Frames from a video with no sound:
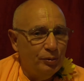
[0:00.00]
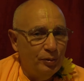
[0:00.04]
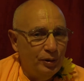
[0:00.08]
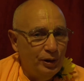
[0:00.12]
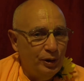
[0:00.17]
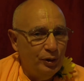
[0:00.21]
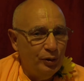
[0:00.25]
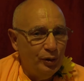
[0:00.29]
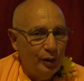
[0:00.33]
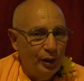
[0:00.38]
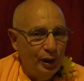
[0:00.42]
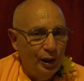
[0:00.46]

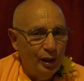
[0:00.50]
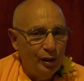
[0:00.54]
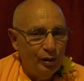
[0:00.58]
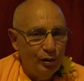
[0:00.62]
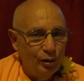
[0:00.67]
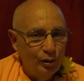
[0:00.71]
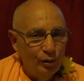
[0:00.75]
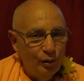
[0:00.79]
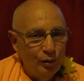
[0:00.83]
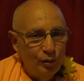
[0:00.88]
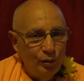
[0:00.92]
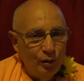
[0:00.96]
which would
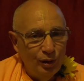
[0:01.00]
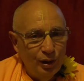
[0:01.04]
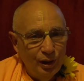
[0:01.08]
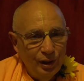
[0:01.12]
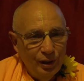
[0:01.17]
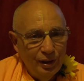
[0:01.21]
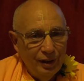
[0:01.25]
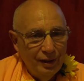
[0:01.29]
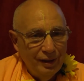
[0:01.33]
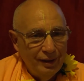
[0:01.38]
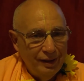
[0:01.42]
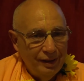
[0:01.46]
include,
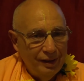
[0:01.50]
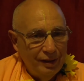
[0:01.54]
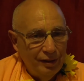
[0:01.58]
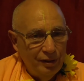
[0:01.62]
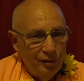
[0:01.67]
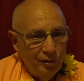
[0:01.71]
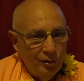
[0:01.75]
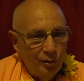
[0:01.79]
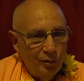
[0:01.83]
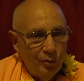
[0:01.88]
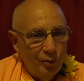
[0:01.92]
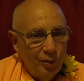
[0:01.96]
you
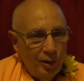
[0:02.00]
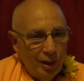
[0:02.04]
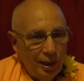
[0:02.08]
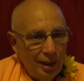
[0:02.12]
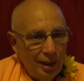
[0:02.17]
know,